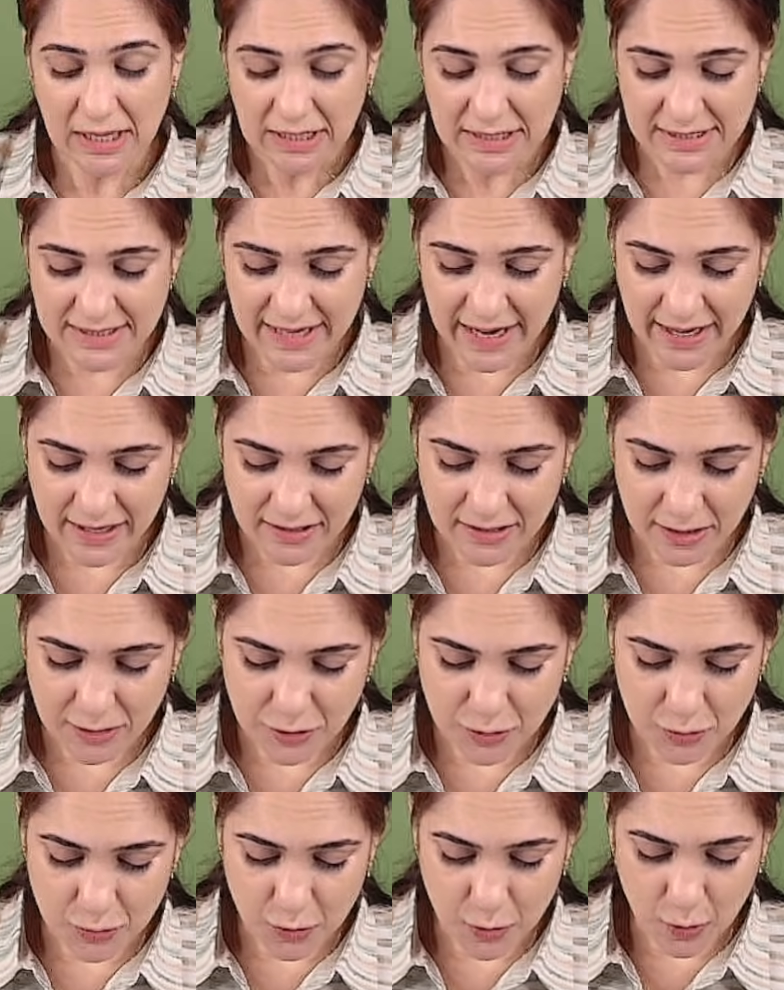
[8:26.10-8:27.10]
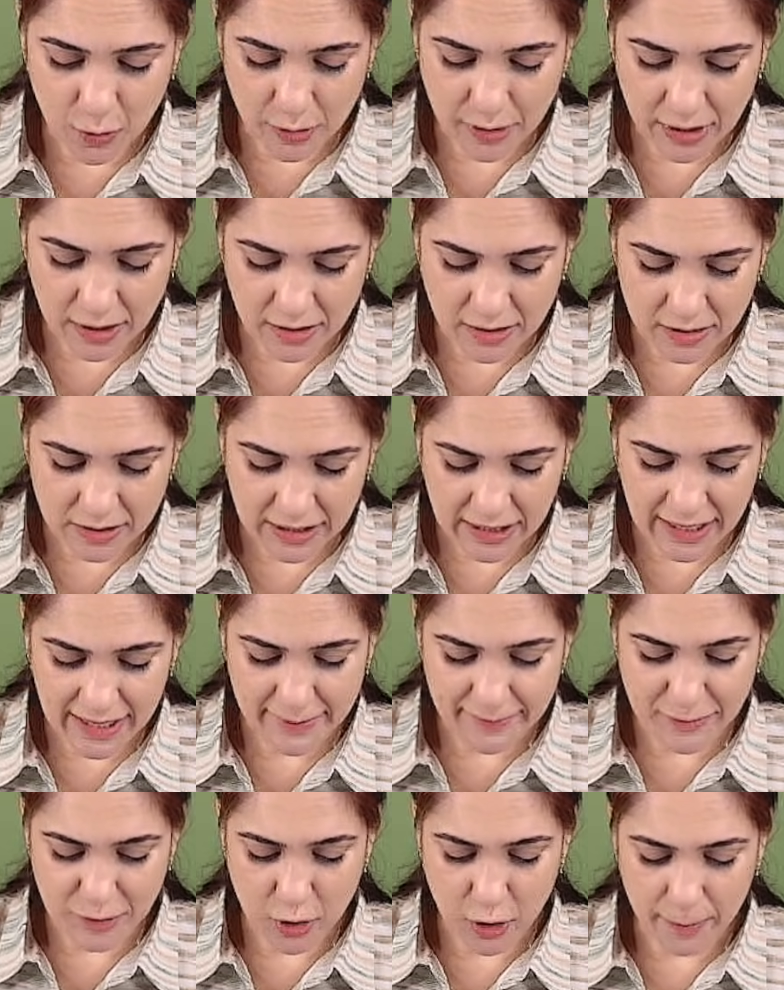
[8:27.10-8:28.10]
Z, the true owner,
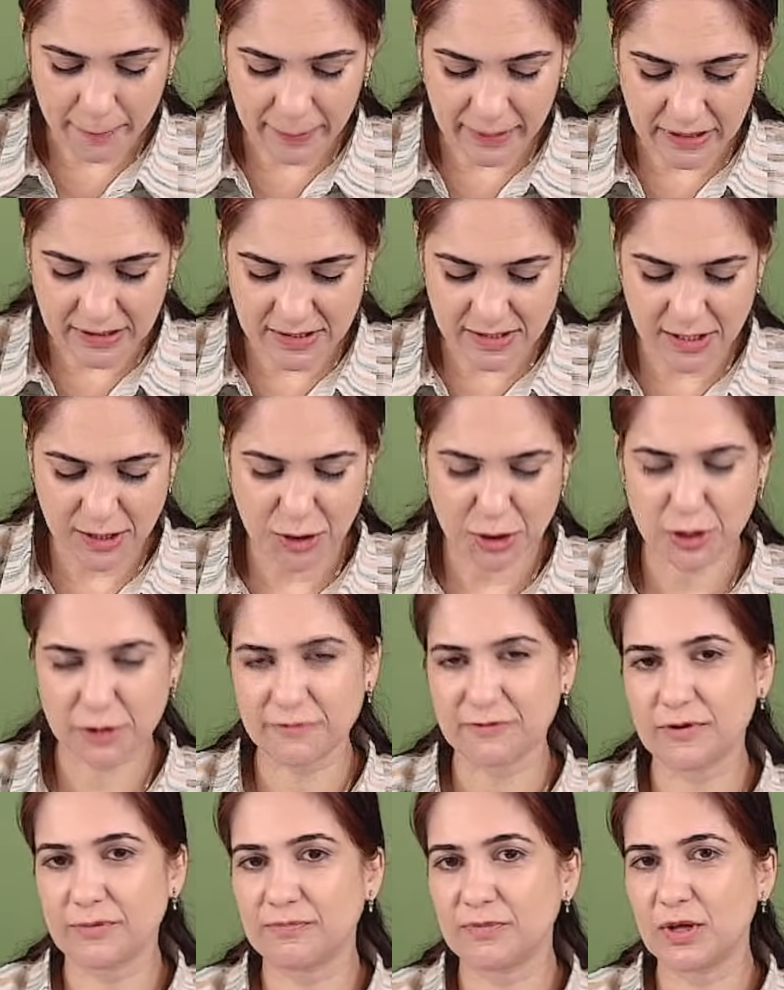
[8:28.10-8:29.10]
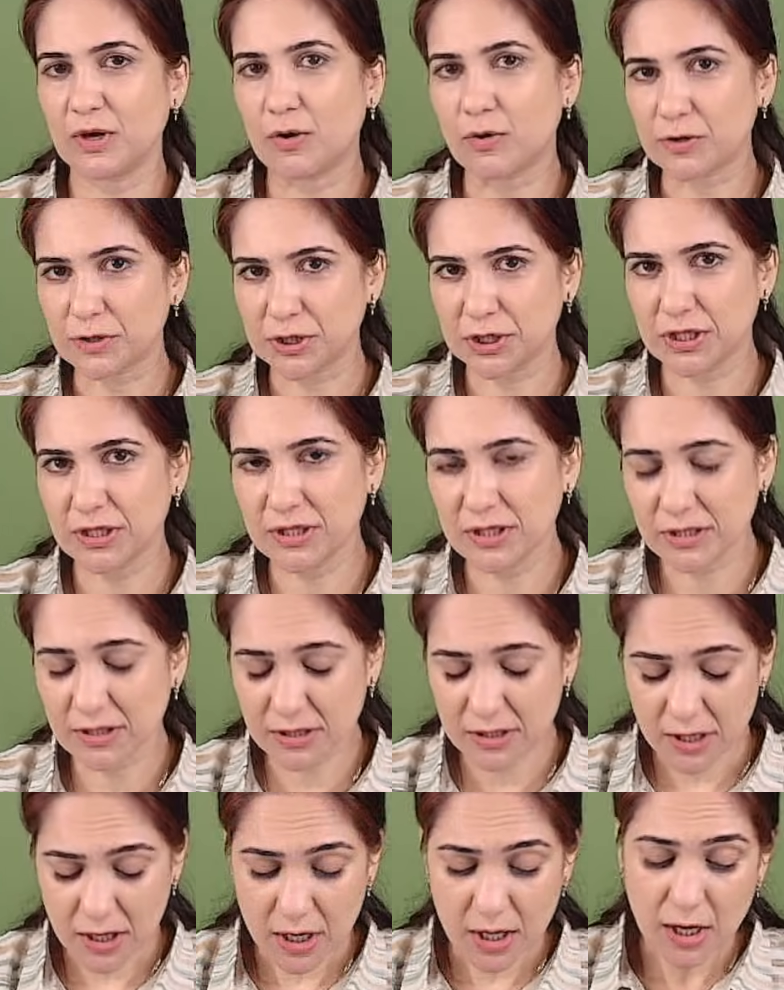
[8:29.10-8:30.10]
claimed compensation from the
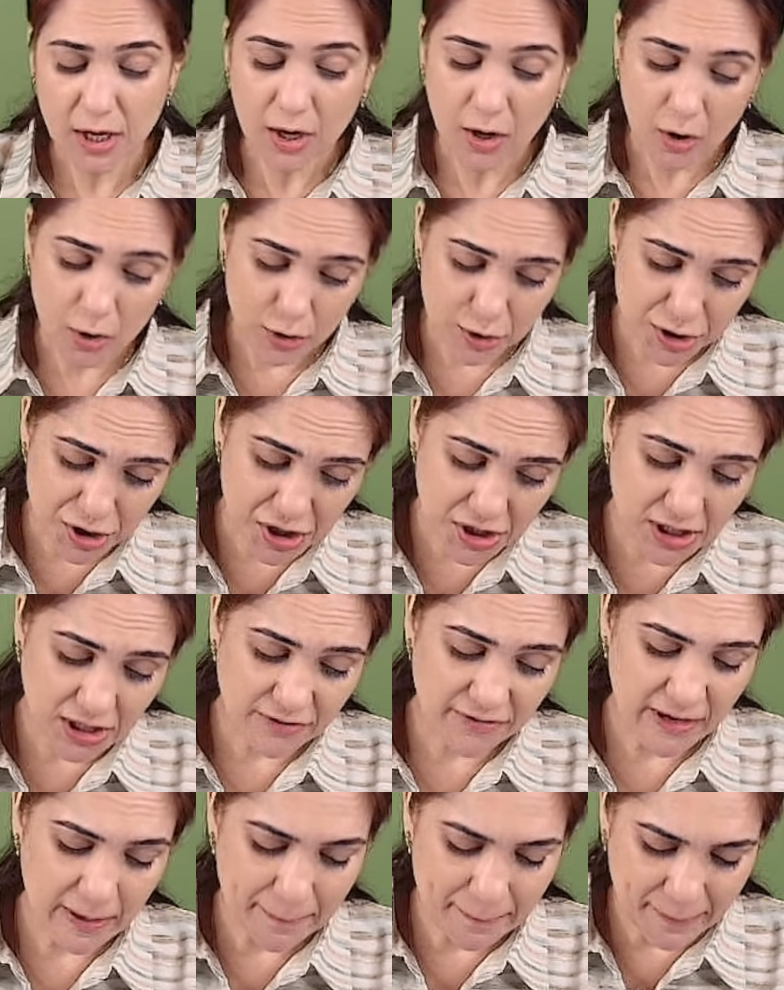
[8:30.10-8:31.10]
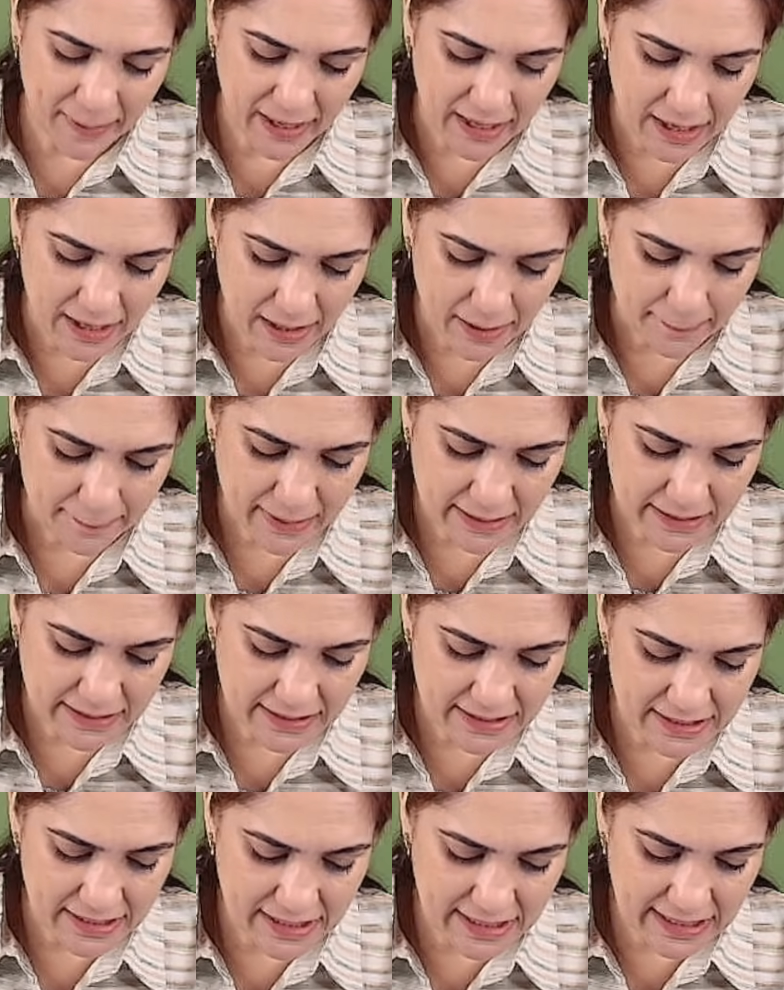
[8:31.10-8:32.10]
auctioneer. Auctioneer will pay, but
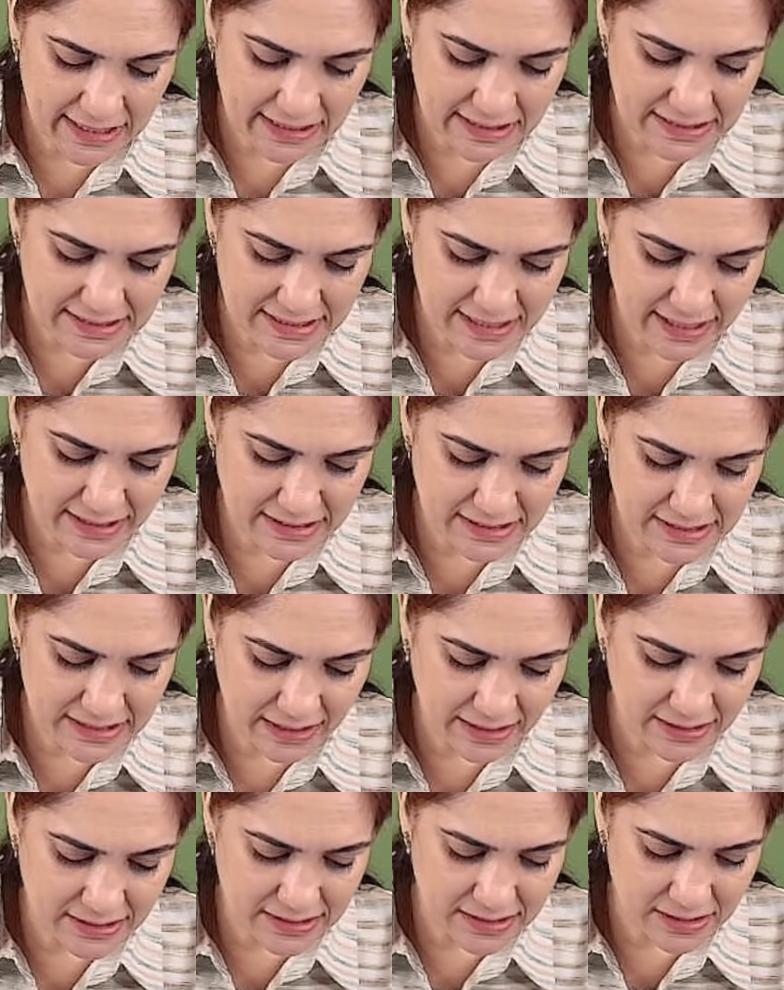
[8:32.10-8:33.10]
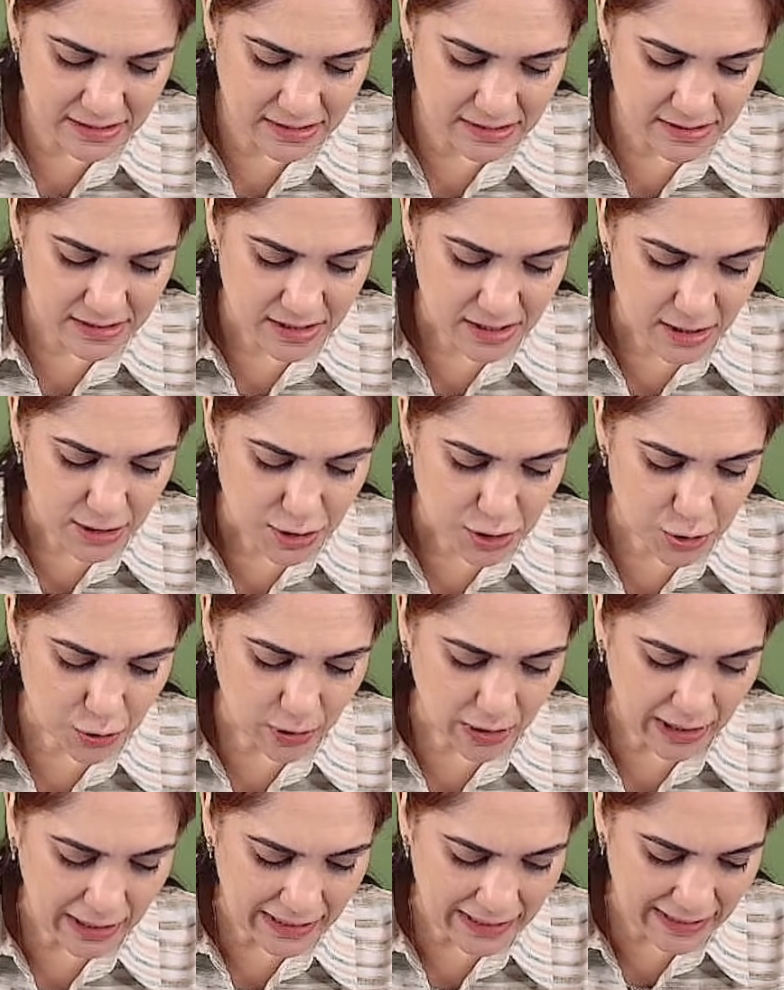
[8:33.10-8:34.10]
he is entitled to
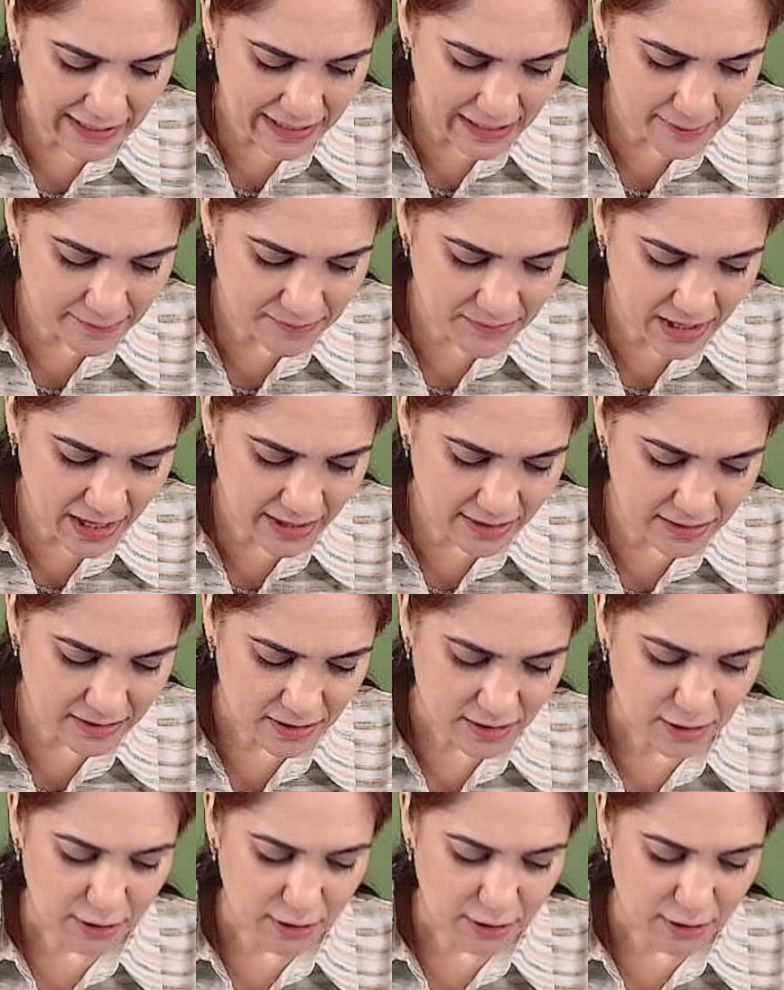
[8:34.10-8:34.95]
claim that